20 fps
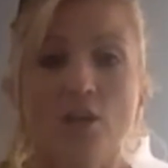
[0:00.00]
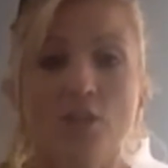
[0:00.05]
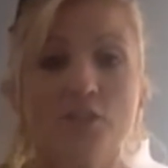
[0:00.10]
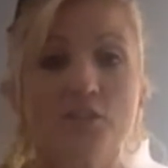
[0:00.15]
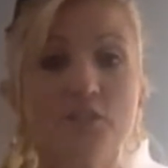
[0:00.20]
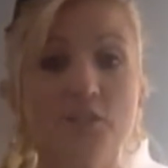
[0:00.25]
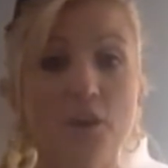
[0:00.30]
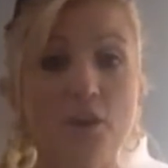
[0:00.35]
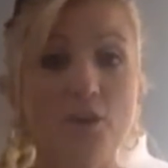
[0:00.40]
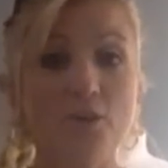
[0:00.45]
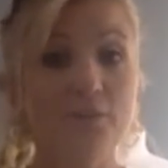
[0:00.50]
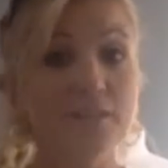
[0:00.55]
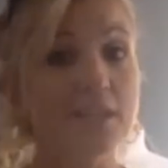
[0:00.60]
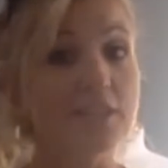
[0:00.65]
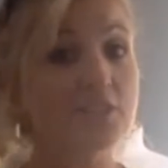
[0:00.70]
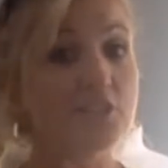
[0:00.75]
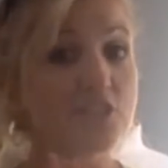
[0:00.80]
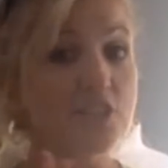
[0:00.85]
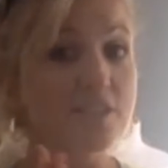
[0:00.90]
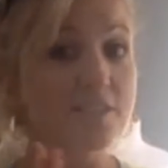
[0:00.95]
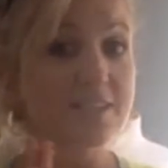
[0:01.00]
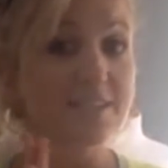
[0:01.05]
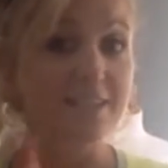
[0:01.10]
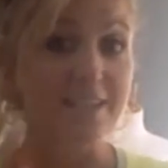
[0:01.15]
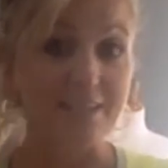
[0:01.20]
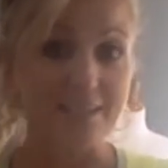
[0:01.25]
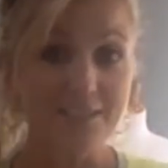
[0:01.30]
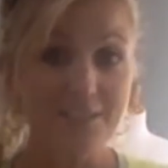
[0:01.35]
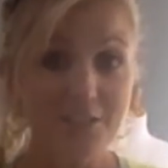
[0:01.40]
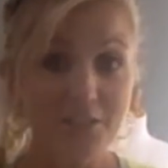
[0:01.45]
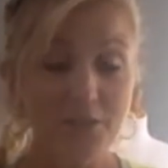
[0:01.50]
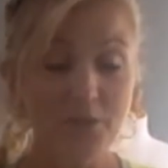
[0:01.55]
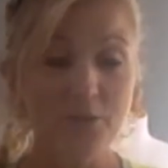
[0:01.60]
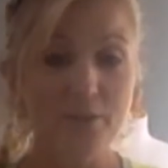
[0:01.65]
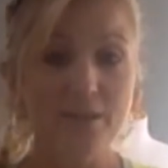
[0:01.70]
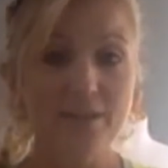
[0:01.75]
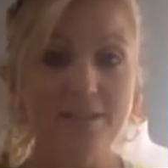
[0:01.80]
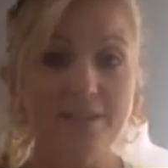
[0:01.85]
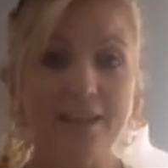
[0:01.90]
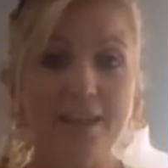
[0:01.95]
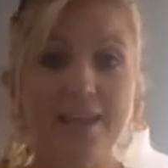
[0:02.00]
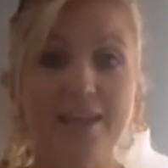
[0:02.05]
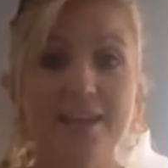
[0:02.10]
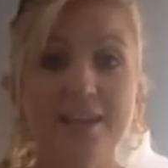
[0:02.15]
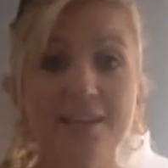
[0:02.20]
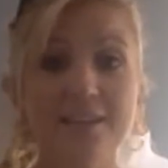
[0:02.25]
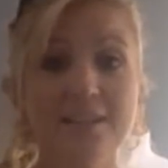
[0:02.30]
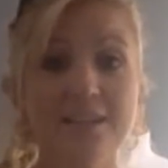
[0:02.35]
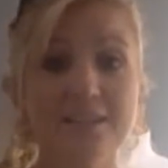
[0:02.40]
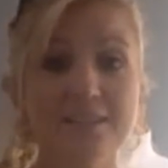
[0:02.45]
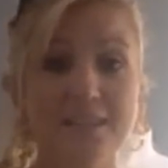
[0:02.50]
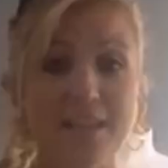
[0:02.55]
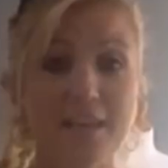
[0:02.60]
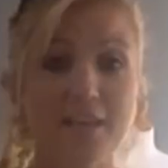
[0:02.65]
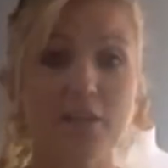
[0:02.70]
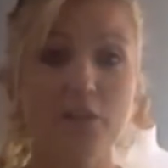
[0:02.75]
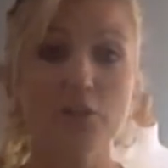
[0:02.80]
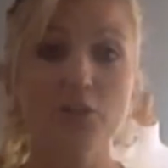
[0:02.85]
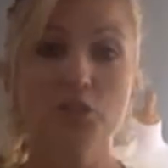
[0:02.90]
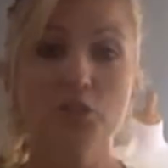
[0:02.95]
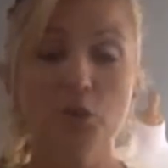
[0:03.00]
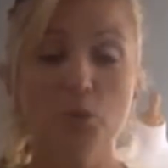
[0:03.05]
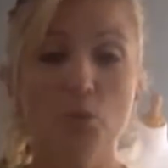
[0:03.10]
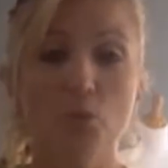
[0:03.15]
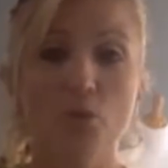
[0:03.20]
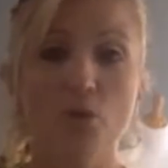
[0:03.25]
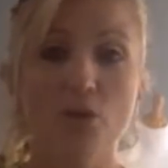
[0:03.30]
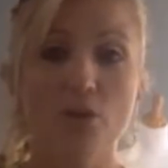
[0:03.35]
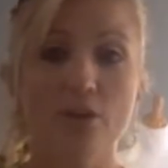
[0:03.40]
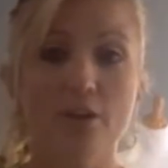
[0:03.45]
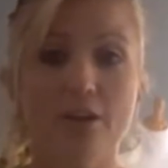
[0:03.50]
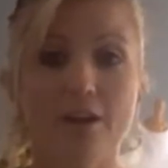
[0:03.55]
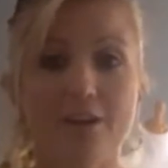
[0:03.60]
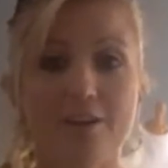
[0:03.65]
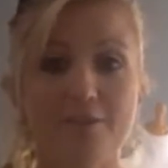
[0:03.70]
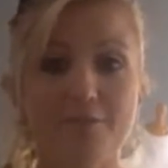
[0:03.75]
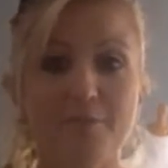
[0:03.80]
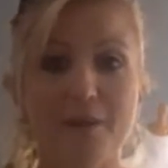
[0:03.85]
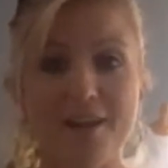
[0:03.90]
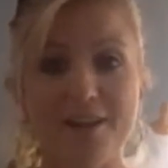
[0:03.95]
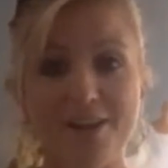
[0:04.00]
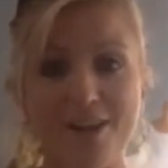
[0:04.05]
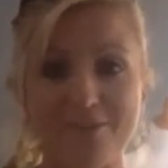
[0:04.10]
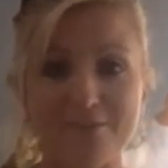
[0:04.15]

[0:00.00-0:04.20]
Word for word: So let's just get to it and take a tour of my